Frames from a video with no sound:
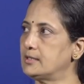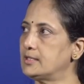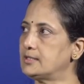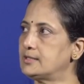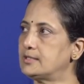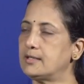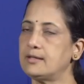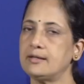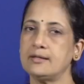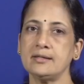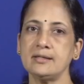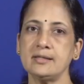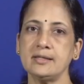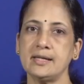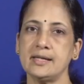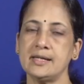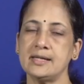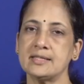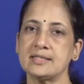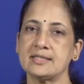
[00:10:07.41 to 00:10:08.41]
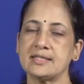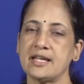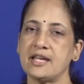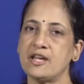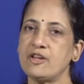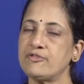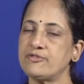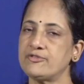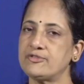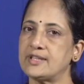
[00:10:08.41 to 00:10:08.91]
The third is,
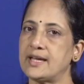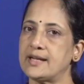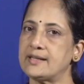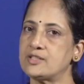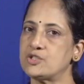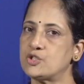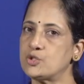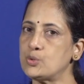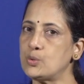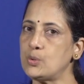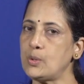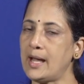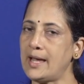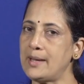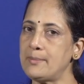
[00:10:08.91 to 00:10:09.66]
if that 2